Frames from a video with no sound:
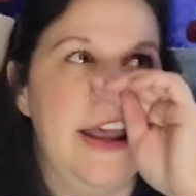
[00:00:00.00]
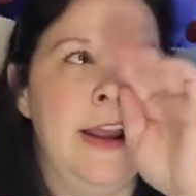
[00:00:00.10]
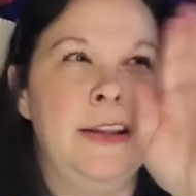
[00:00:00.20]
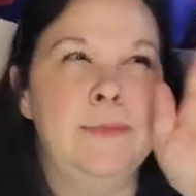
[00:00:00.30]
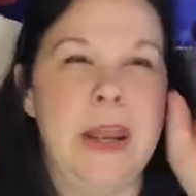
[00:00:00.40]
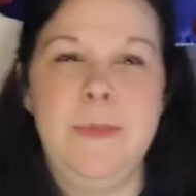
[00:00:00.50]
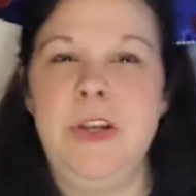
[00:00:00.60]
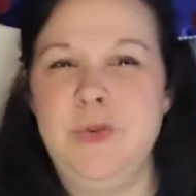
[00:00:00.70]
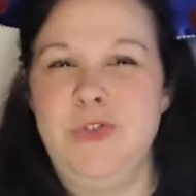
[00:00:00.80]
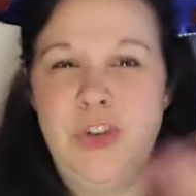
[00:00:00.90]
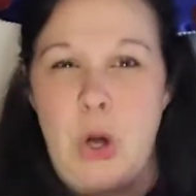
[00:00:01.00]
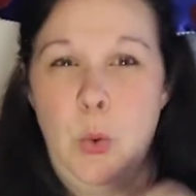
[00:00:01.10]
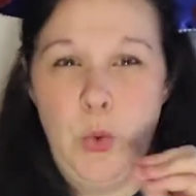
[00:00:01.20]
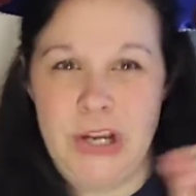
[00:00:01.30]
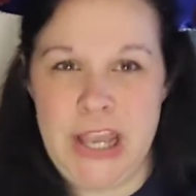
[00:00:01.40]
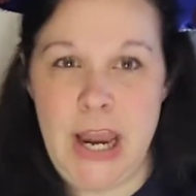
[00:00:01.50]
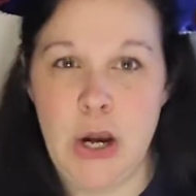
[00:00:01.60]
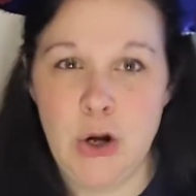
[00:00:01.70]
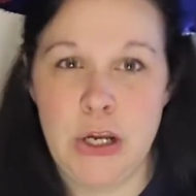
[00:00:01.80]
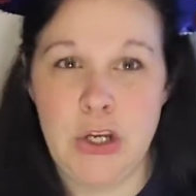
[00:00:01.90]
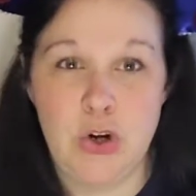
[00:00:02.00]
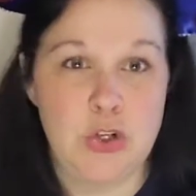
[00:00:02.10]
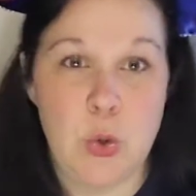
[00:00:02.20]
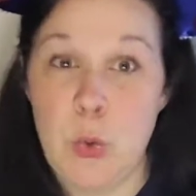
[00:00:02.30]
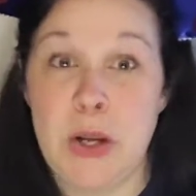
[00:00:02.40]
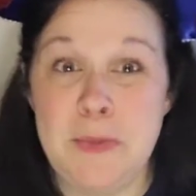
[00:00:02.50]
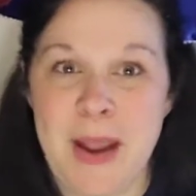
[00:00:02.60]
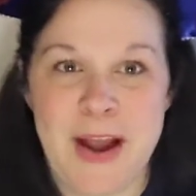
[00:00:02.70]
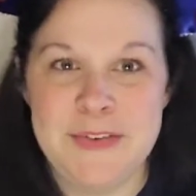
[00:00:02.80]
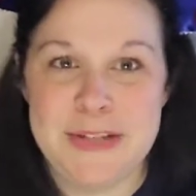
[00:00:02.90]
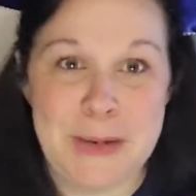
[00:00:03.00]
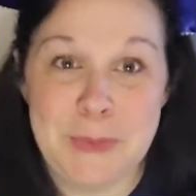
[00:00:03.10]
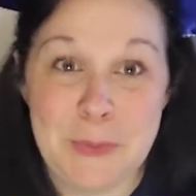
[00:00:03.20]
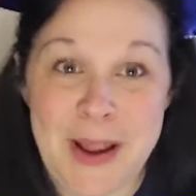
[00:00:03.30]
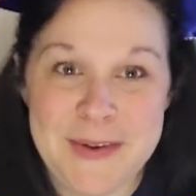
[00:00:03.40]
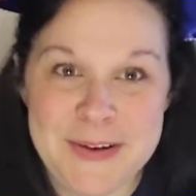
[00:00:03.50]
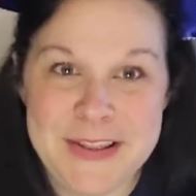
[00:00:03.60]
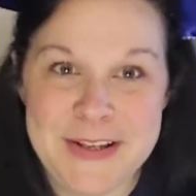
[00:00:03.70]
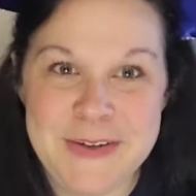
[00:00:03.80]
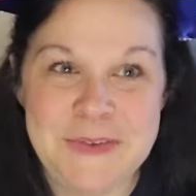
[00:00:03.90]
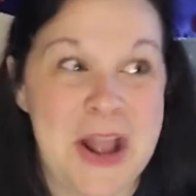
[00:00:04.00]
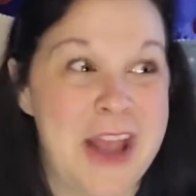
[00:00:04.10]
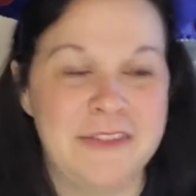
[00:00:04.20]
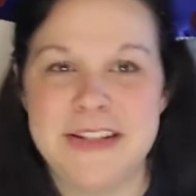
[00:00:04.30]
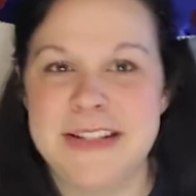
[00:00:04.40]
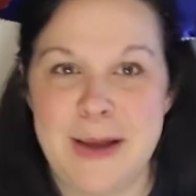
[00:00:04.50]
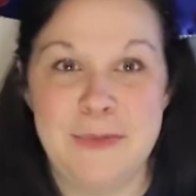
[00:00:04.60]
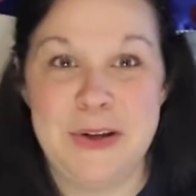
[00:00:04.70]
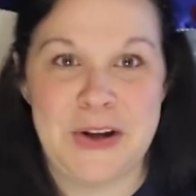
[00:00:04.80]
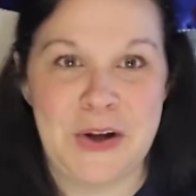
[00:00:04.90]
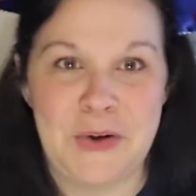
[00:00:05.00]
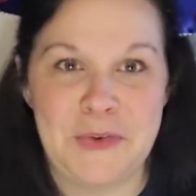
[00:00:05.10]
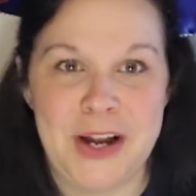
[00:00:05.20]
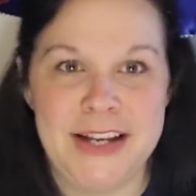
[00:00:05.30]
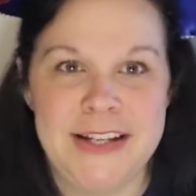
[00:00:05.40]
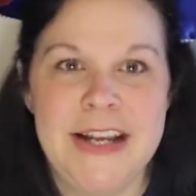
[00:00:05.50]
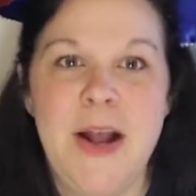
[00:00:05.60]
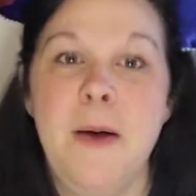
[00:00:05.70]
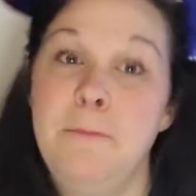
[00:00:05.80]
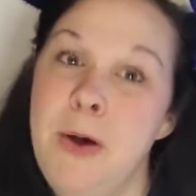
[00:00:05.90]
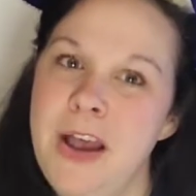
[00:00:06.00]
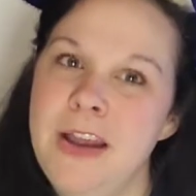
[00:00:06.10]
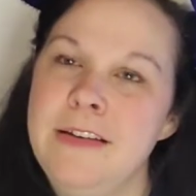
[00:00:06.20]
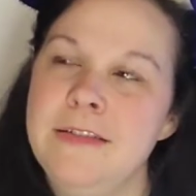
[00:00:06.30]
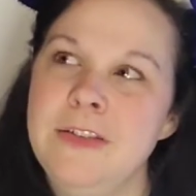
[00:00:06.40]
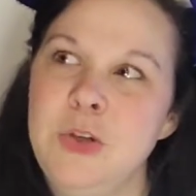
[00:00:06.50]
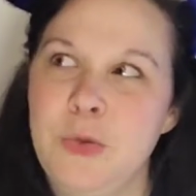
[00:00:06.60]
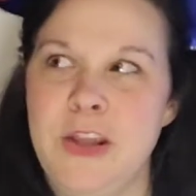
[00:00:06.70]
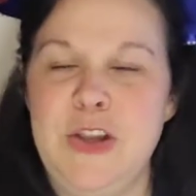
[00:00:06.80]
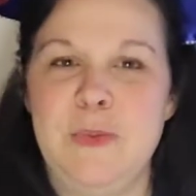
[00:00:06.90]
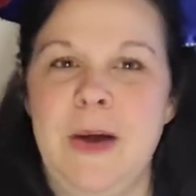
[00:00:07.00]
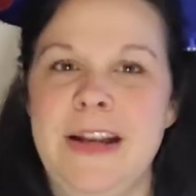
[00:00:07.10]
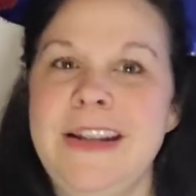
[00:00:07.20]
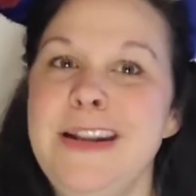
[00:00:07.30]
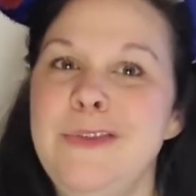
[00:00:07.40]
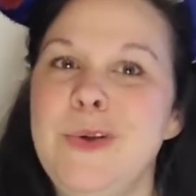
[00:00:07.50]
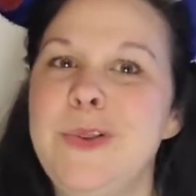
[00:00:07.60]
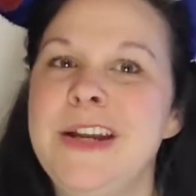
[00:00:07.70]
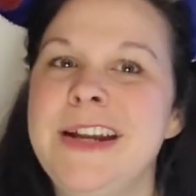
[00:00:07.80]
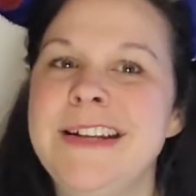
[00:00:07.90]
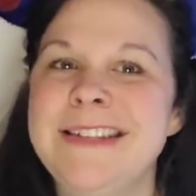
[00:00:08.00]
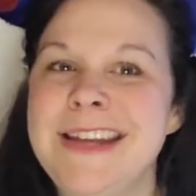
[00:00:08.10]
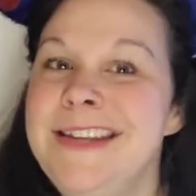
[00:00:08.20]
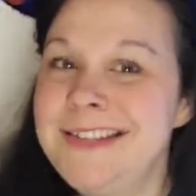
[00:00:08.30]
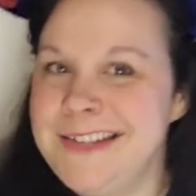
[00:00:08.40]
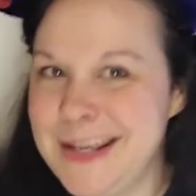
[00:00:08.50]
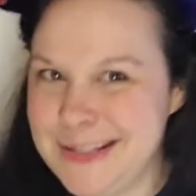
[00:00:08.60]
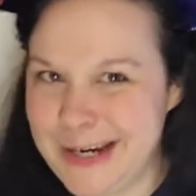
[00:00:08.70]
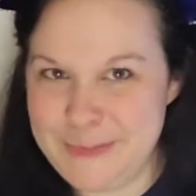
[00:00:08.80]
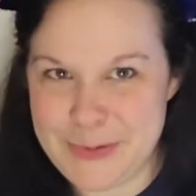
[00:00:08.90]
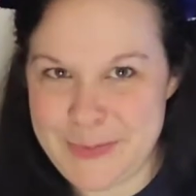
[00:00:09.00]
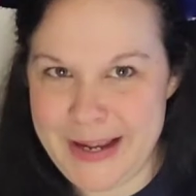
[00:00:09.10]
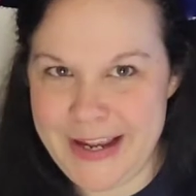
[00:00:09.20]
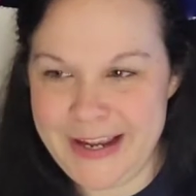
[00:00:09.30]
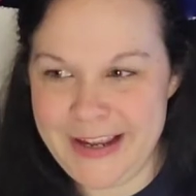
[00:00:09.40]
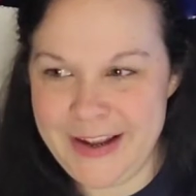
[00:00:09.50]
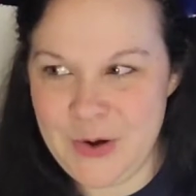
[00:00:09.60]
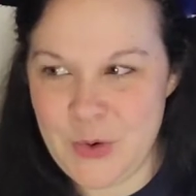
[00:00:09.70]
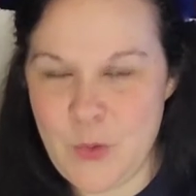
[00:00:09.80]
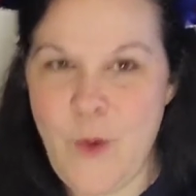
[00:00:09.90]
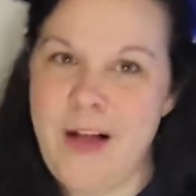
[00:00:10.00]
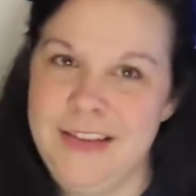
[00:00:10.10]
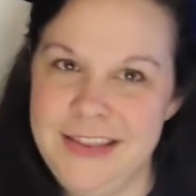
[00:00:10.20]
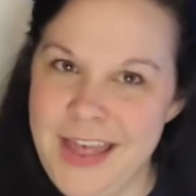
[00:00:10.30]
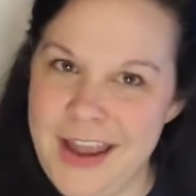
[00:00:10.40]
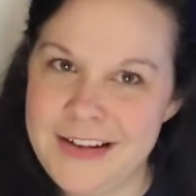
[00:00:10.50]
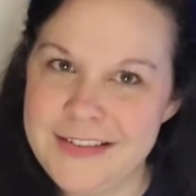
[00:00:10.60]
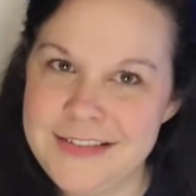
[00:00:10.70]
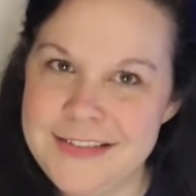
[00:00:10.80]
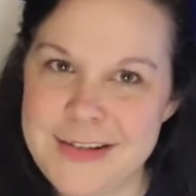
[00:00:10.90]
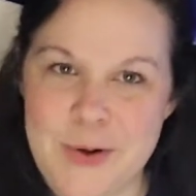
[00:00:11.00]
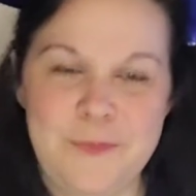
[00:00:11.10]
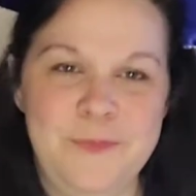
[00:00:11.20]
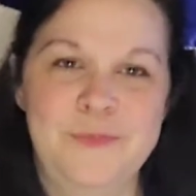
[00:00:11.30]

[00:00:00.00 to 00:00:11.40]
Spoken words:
and maybe you don't want to carry your 20-pound diaper bag with you every time you get on a ride, but you think you might need a few things in said diaper bag while in line. So